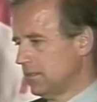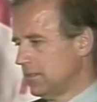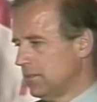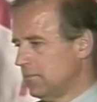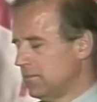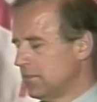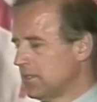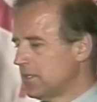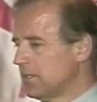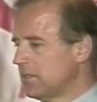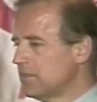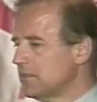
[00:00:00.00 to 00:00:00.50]

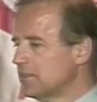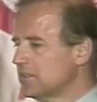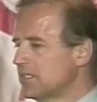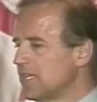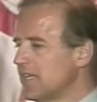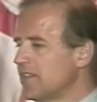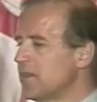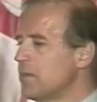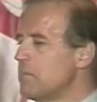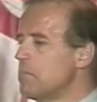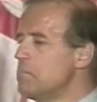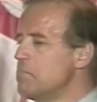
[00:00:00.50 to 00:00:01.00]
but
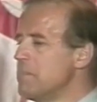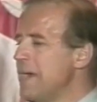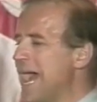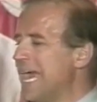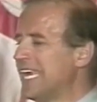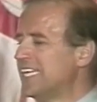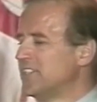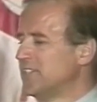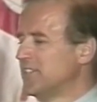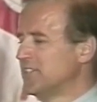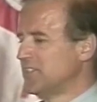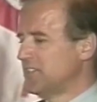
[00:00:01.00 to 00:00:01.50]
understand the
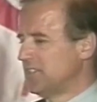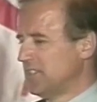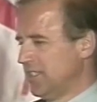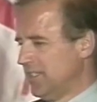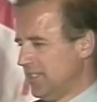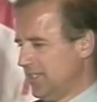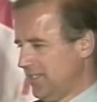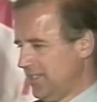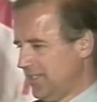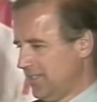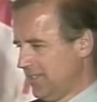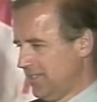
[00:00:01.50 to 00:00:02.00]
majesty
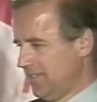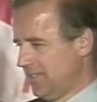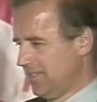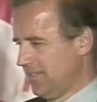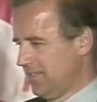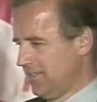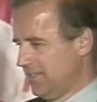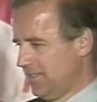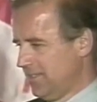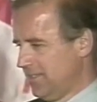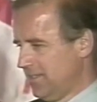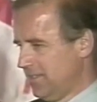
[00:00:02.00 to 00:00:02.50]

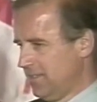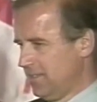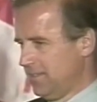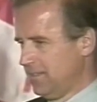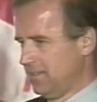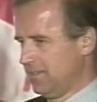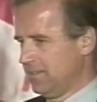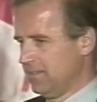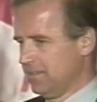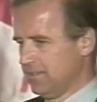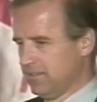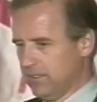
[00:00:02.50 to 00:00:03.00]

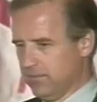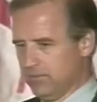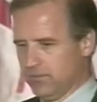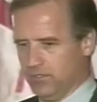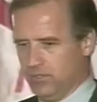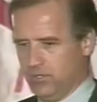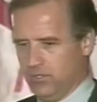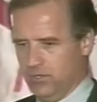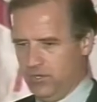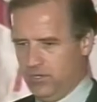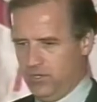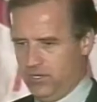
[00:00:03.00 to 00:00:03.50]
of the
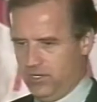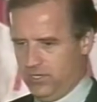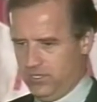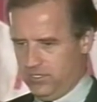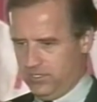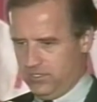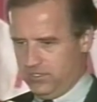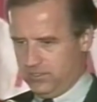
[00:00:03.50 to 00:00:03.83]
law.